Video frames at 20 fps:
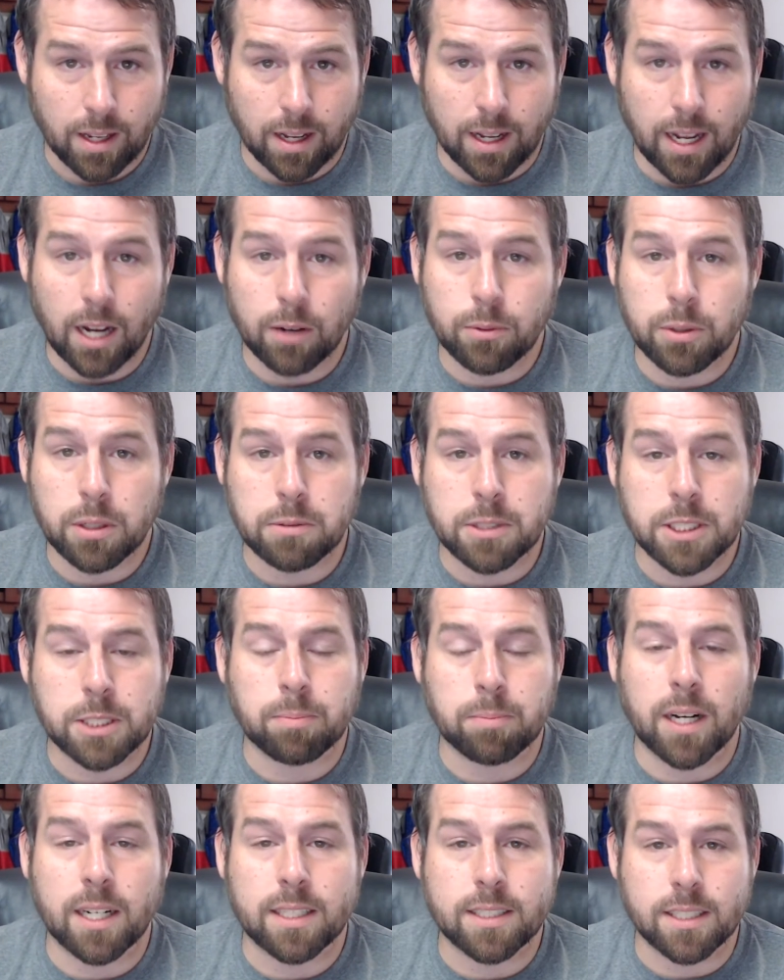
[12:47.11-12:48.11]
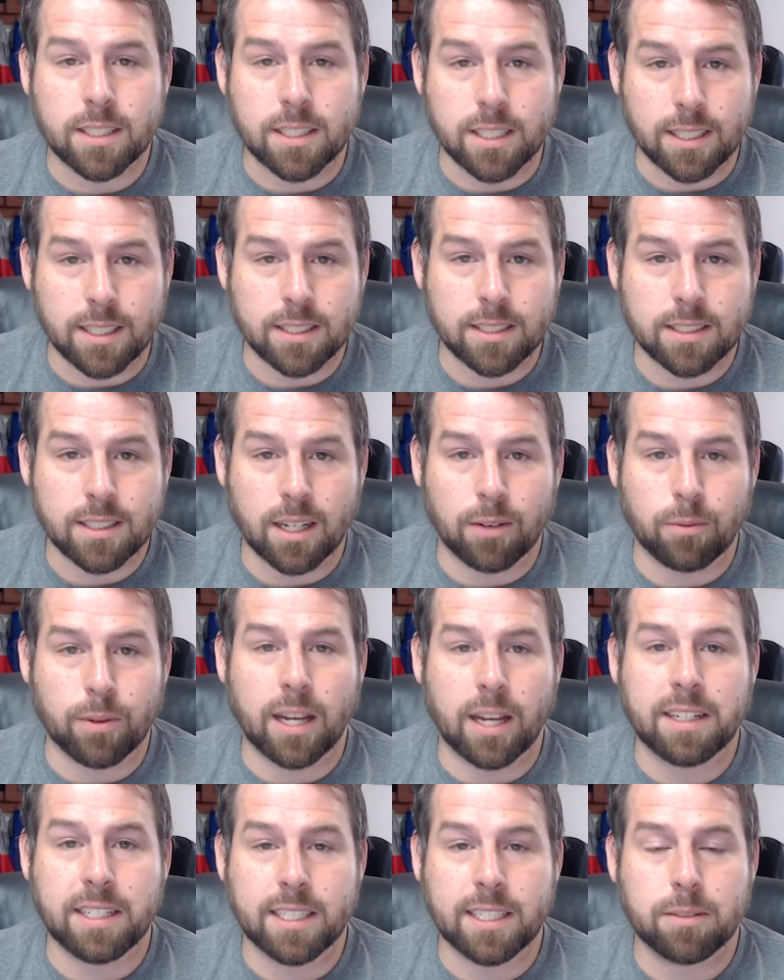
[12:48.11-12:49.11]
how we respond to things, and we
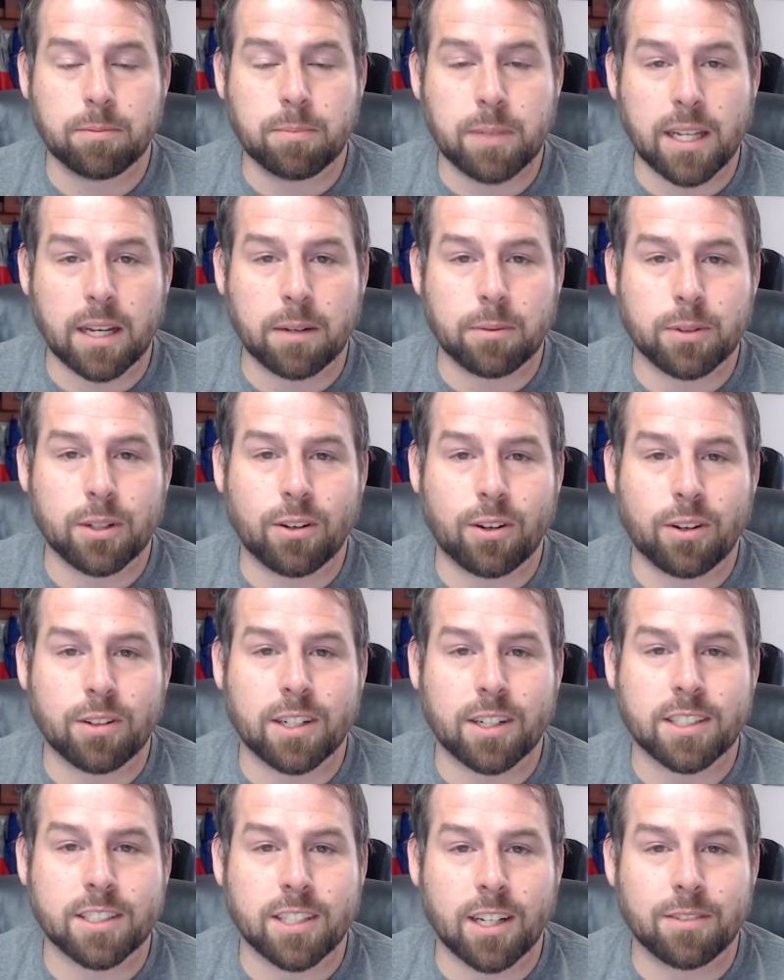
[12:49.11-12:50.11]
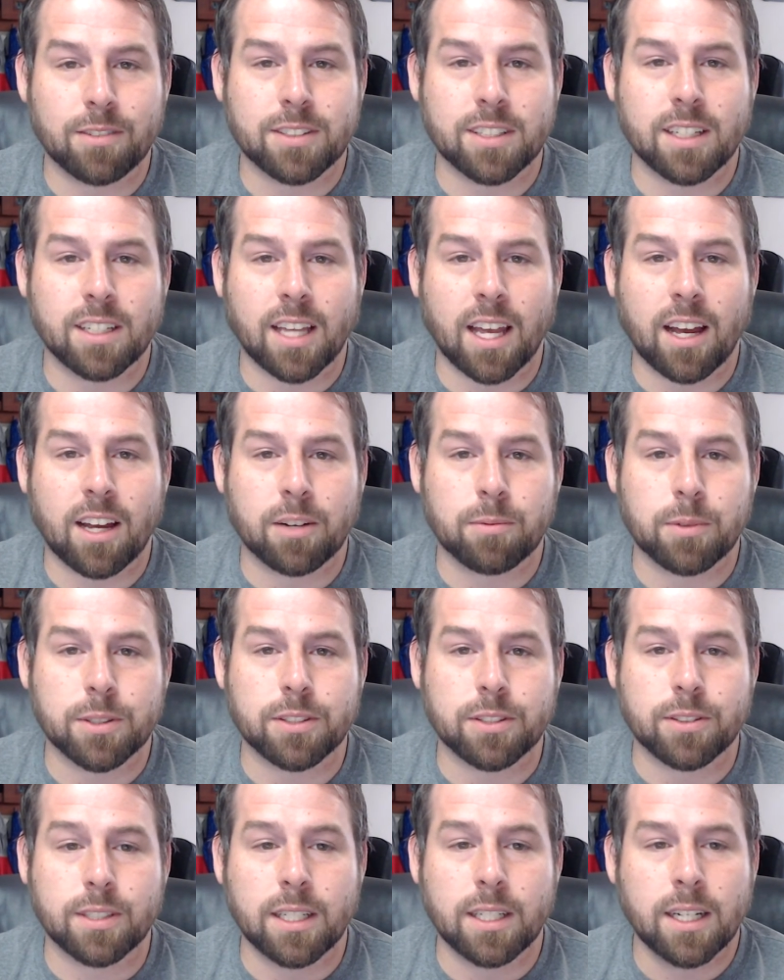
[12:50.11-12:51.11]
need to be able to hold ourselves accountable
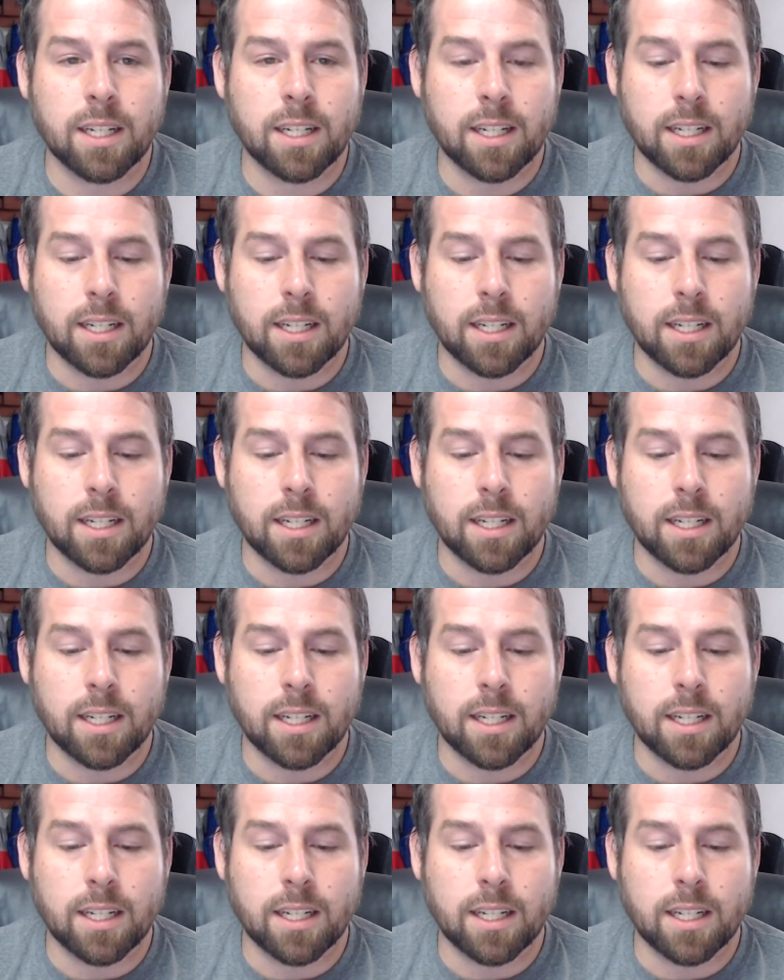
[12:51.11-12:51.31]
to it.